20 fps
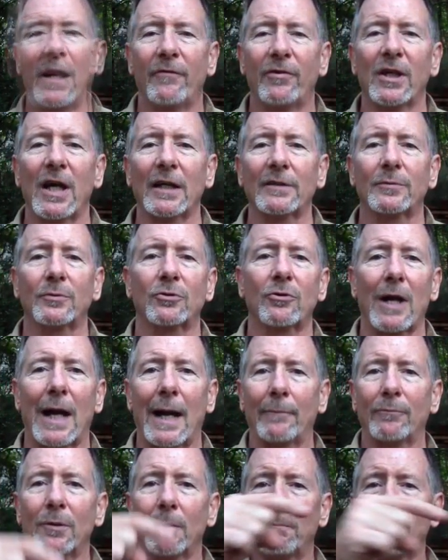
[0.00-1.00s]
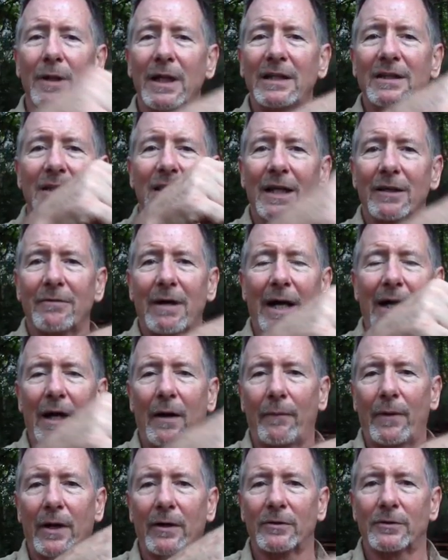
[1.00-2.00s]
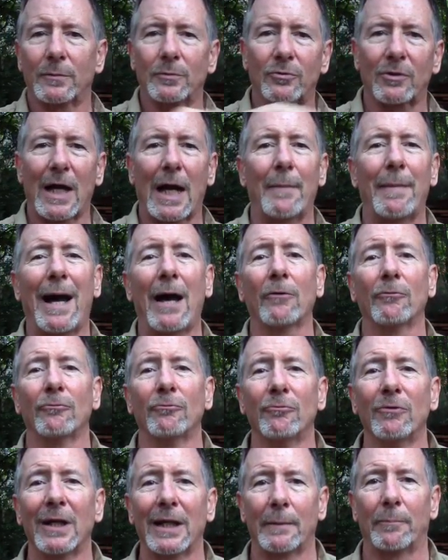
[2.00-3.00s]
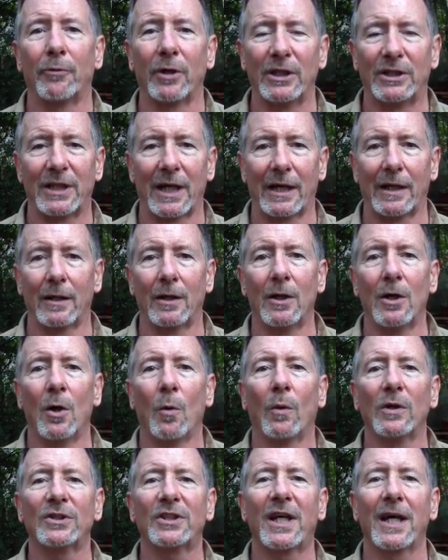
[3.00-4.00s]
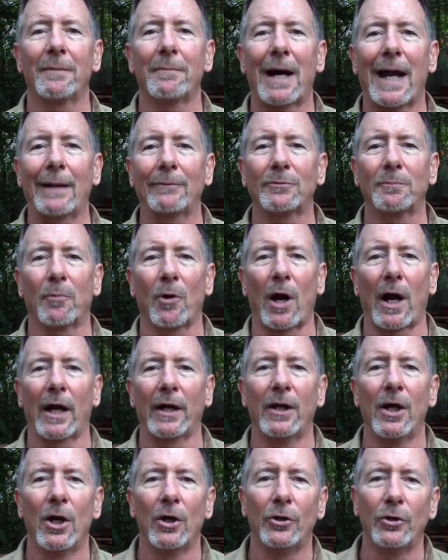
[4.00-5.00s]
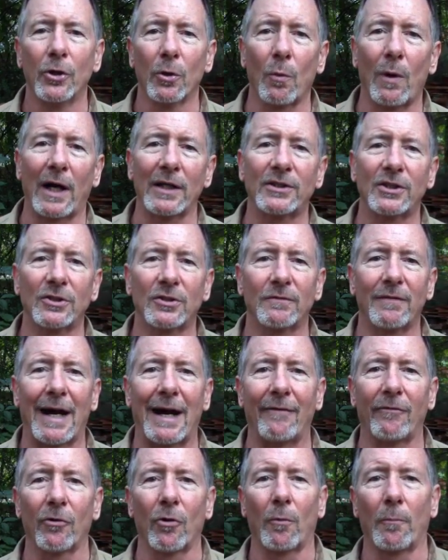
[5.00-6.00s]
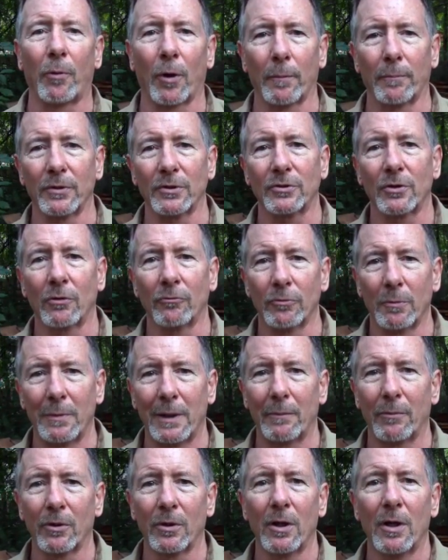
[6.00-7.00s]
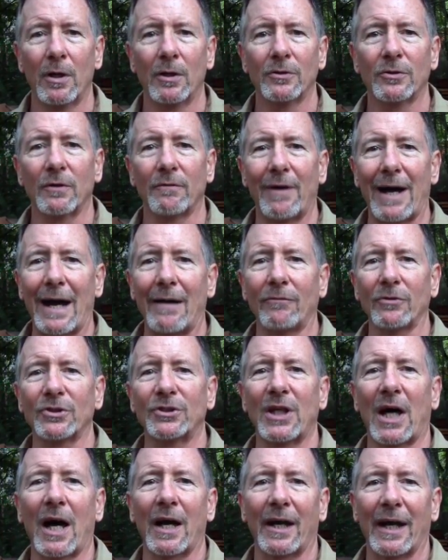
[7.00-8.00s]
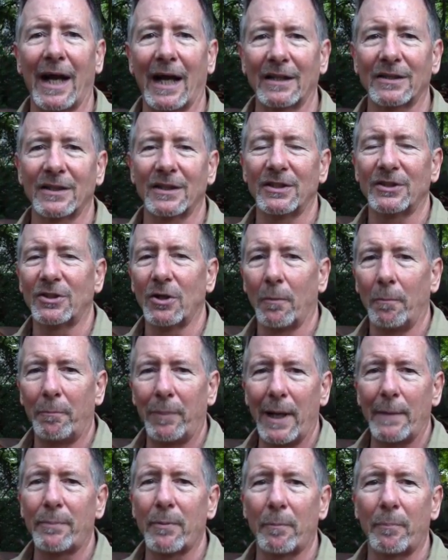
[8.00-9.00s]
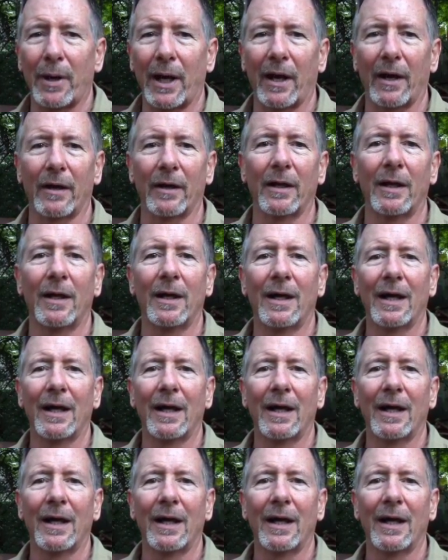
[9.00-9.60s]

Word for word: If you're not subscribed, please click right down there and subscribe. I really appreciate it. Once again, my name's Brian. You're watching Survival on Purpose. Remember, survival's not an accident, so be prepared.